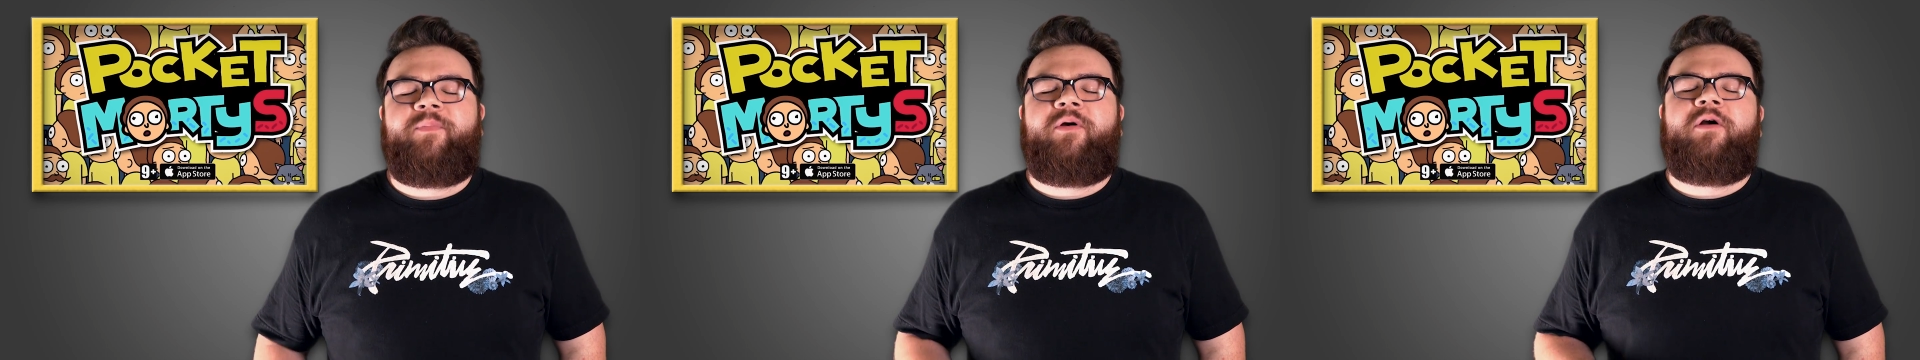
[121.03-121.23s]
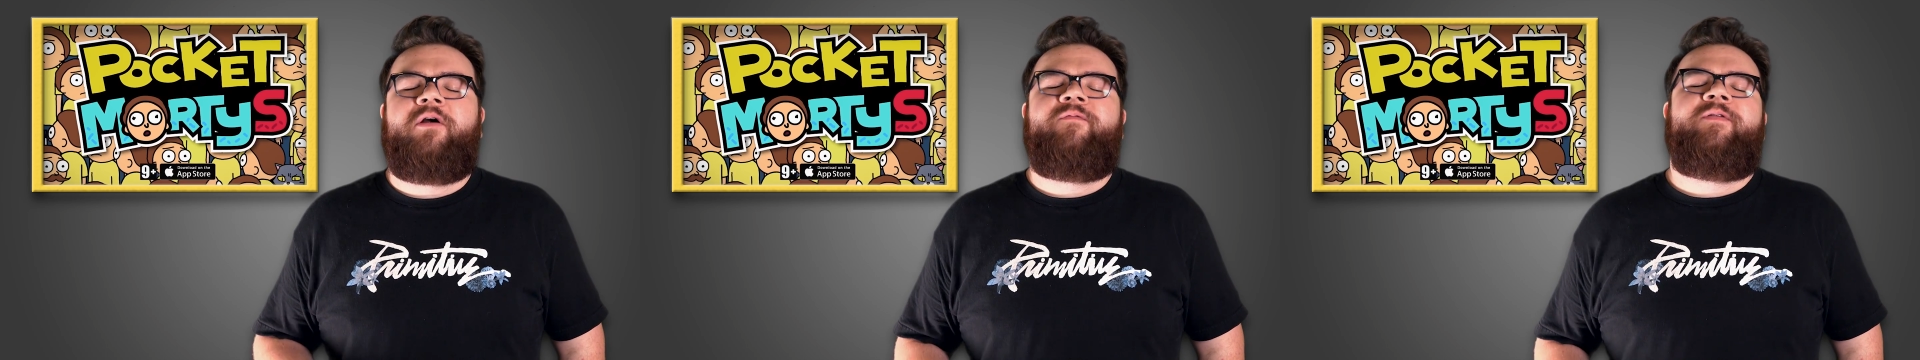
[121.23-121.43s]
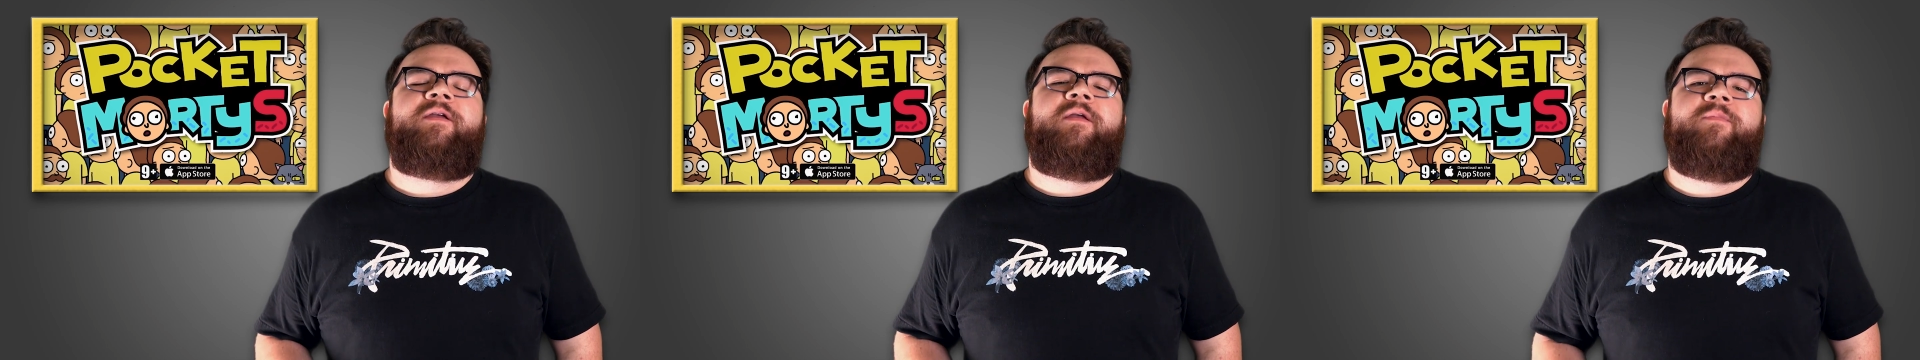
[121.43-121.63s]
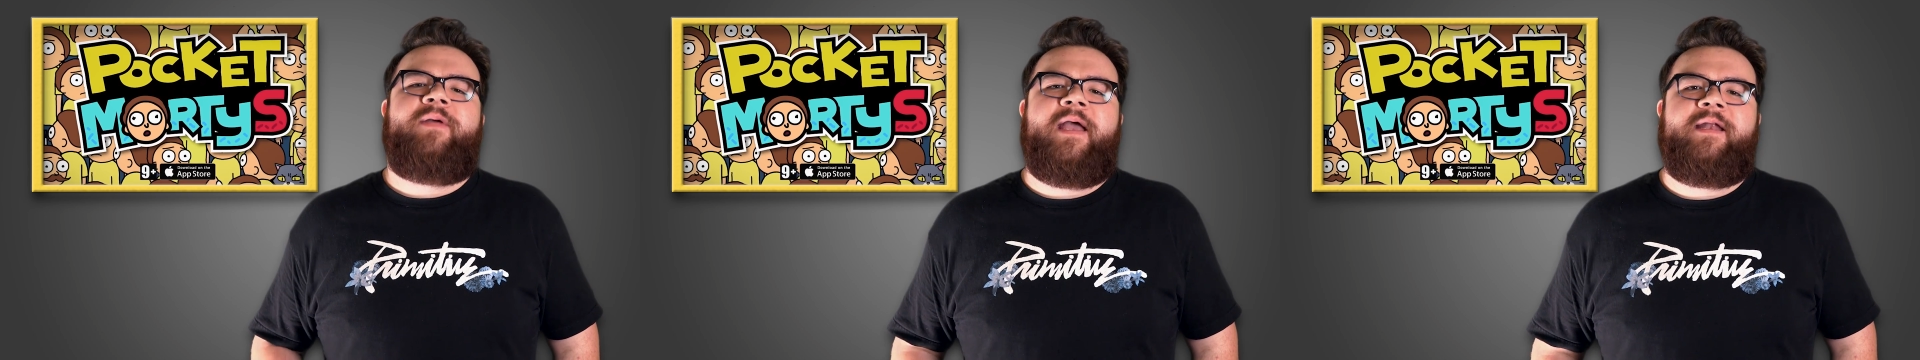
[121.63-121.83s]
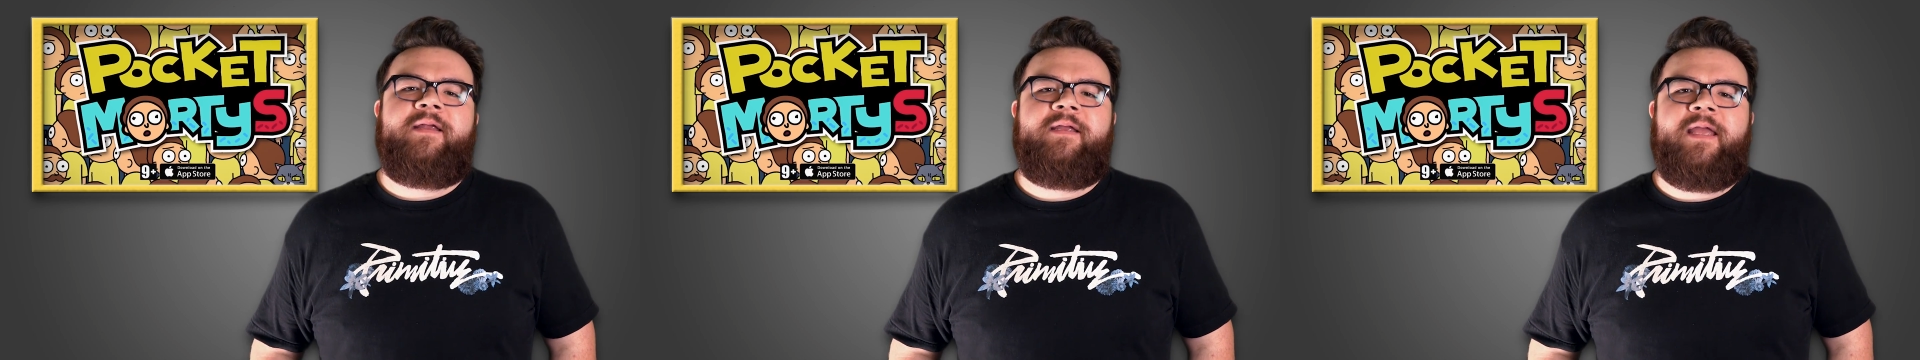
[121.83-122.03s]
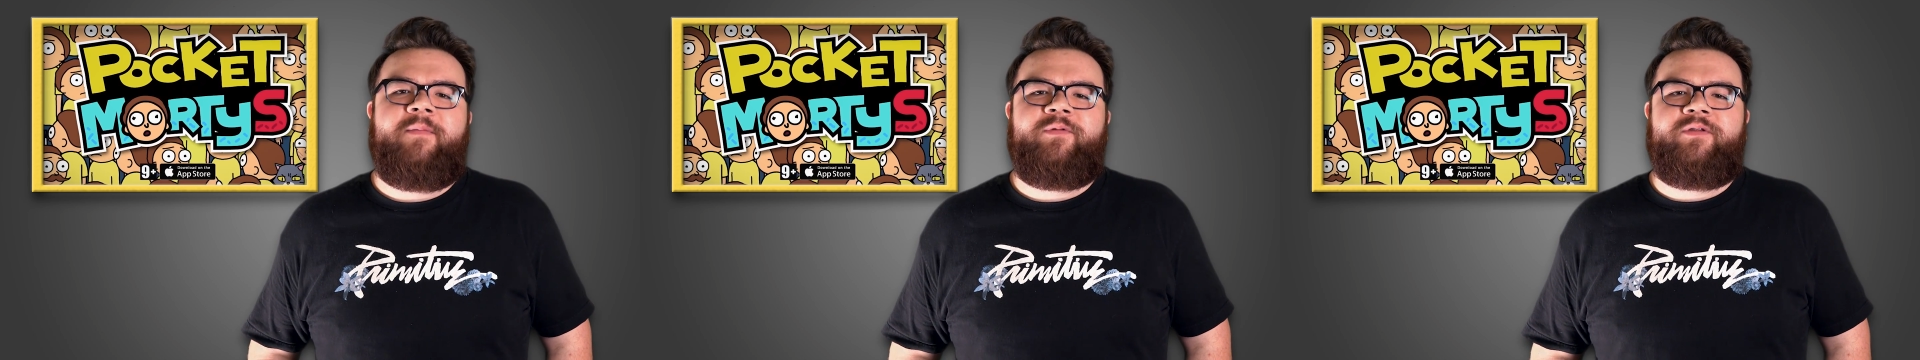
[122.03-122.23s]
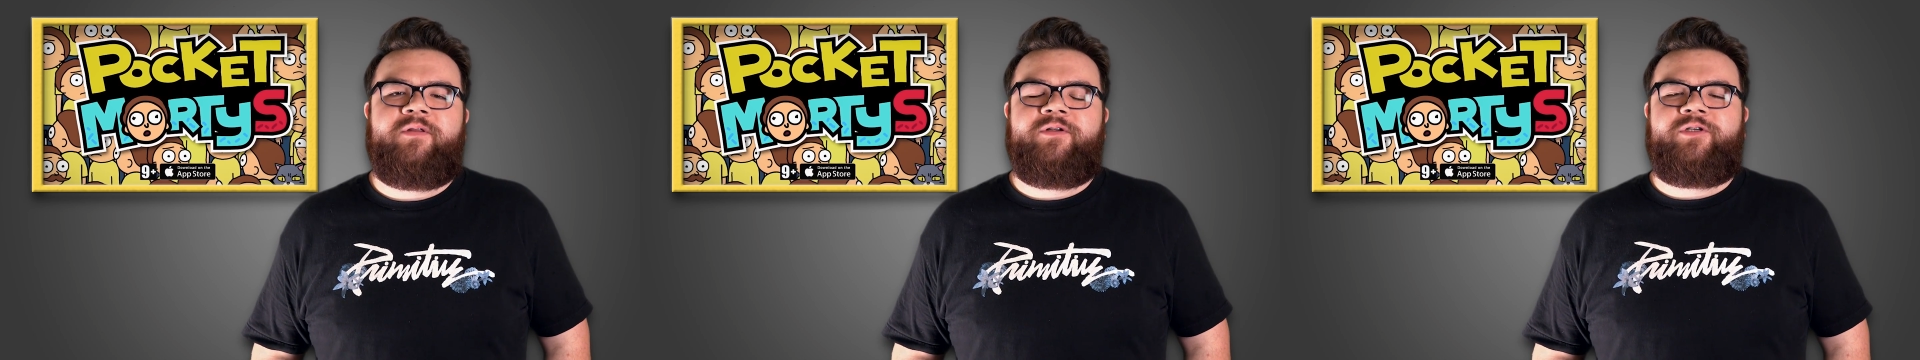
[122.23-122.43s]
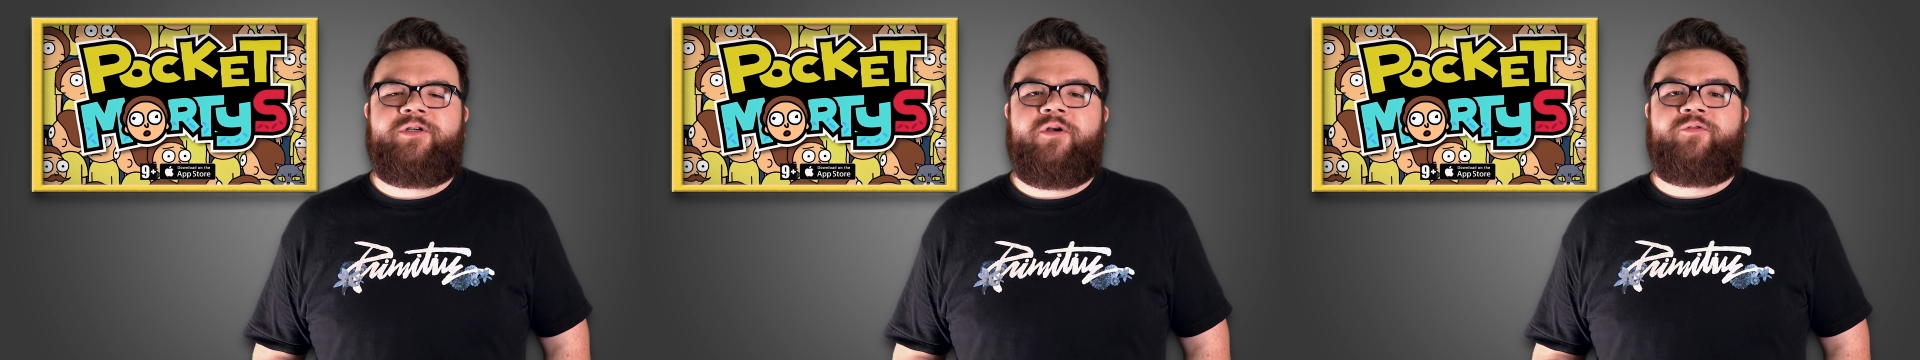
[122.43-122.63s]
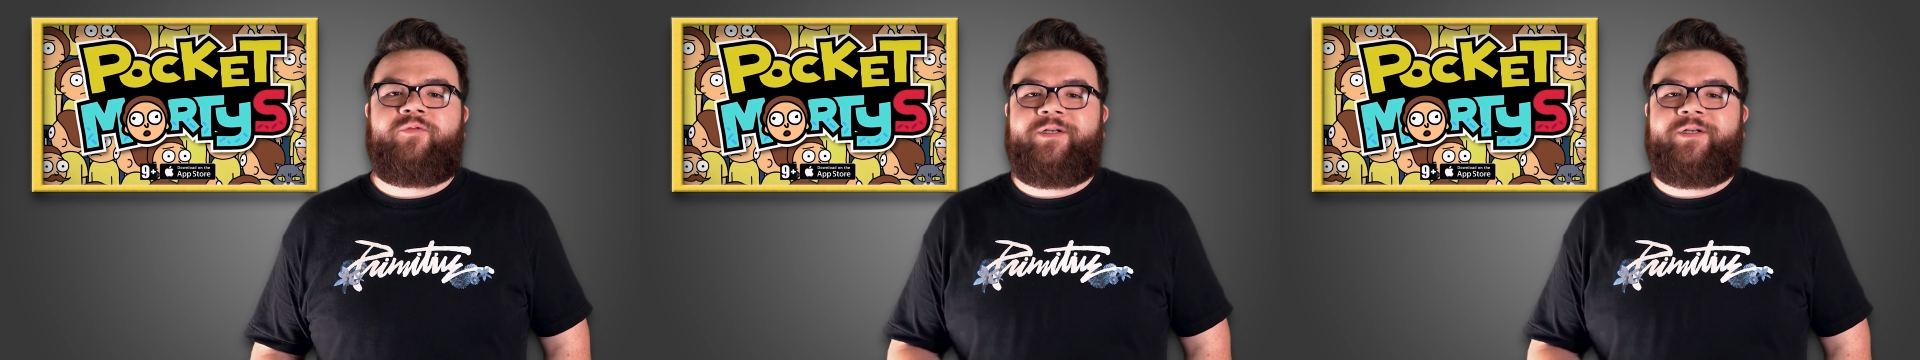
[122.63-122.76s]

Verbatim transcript: perfect companion game to the show's